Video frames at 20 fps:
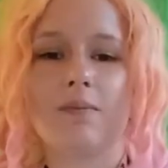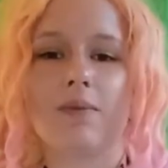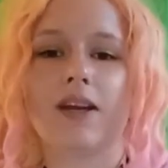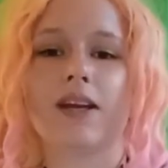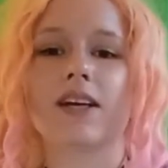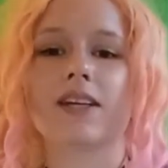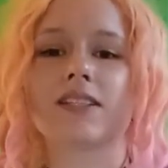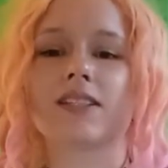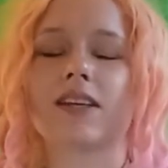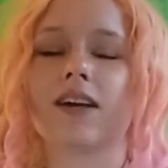
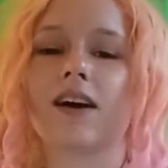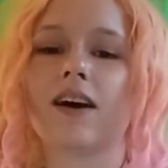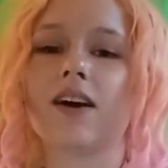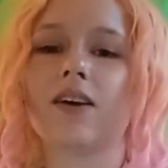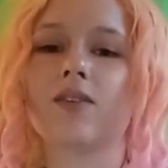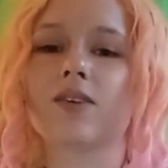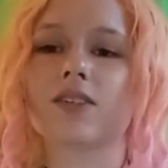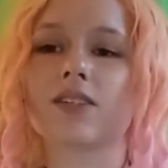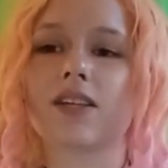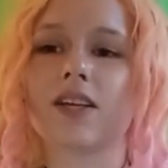because
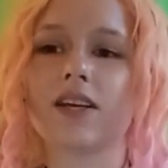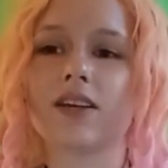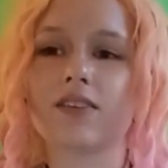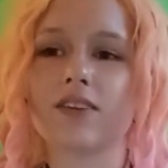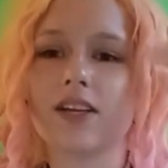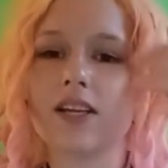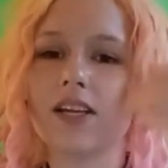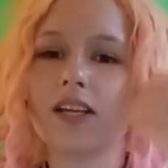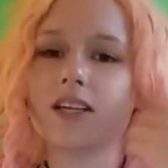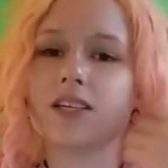i was like
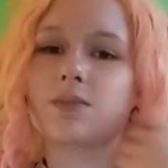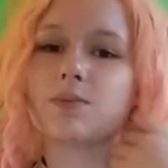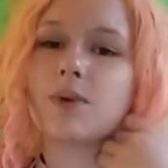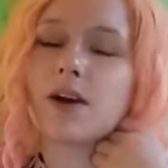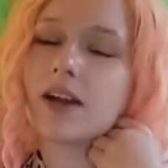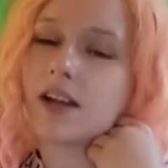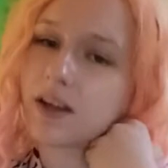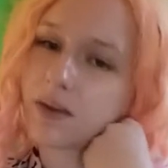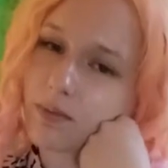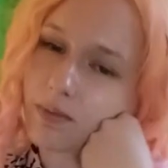really
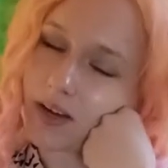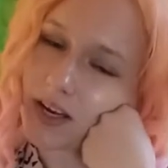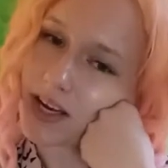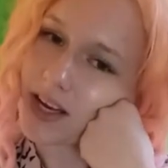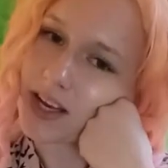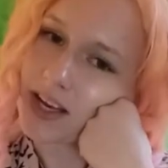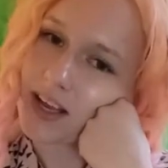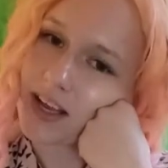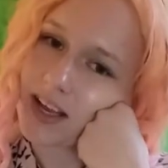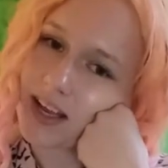inspired
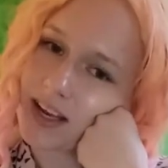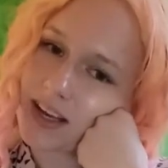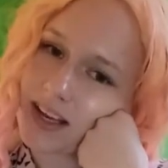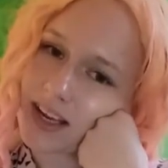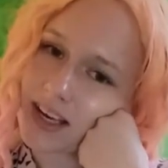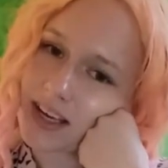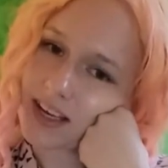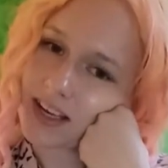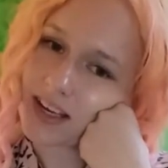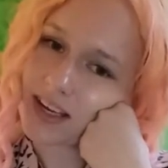by
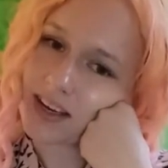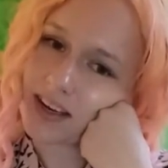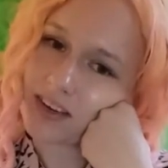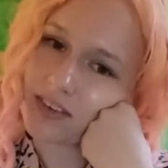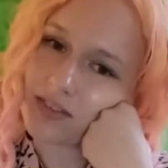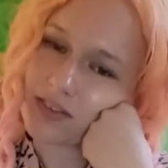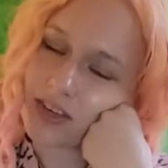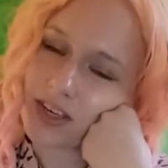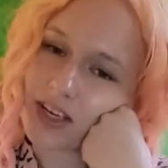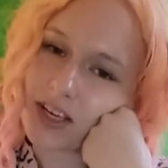that that
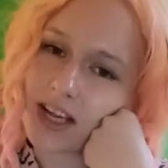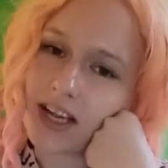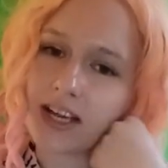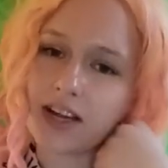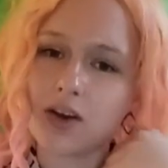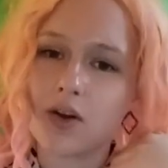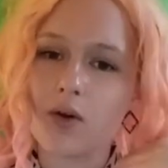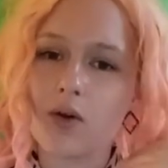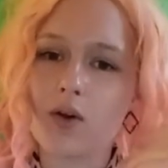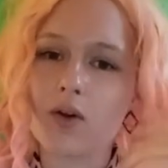i feel
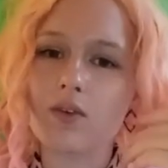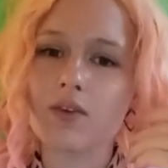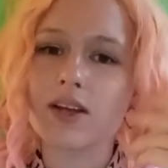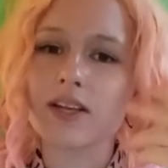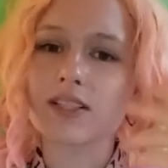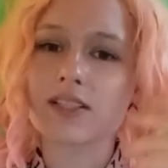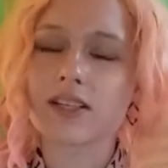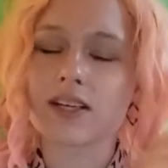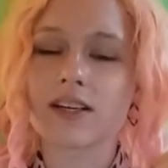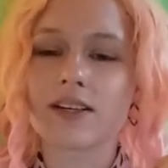like
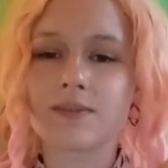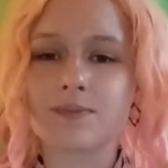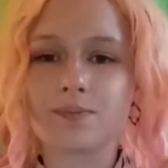always